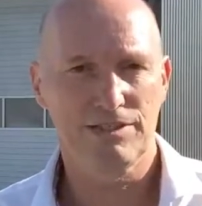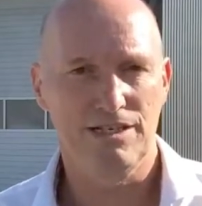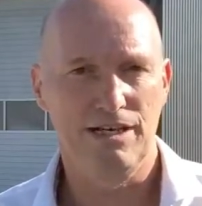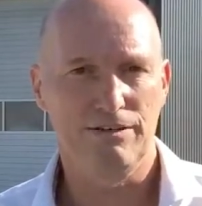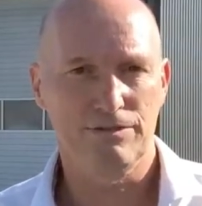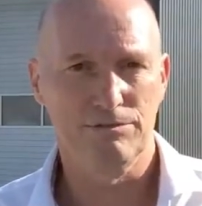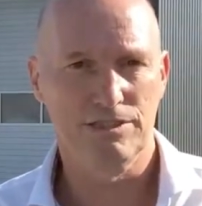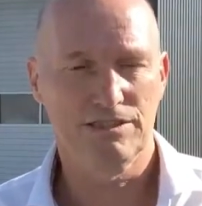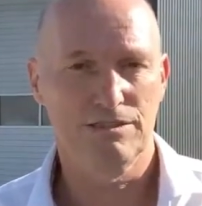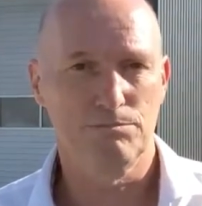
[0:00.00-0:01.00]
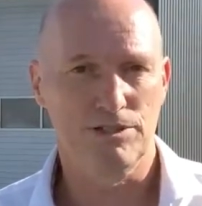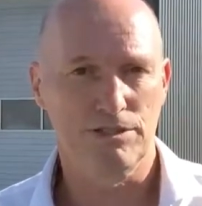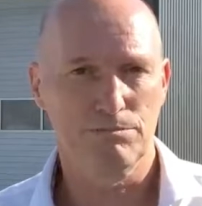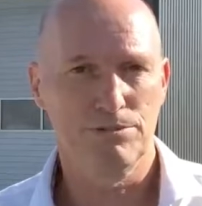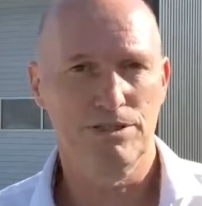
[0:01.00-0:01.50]
and afterwards the
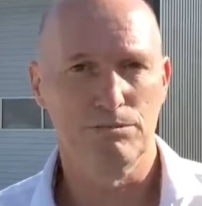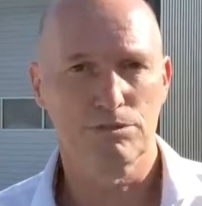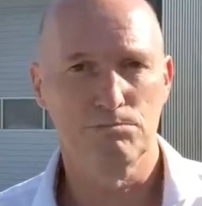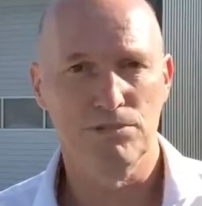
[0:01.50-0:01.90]
product becomes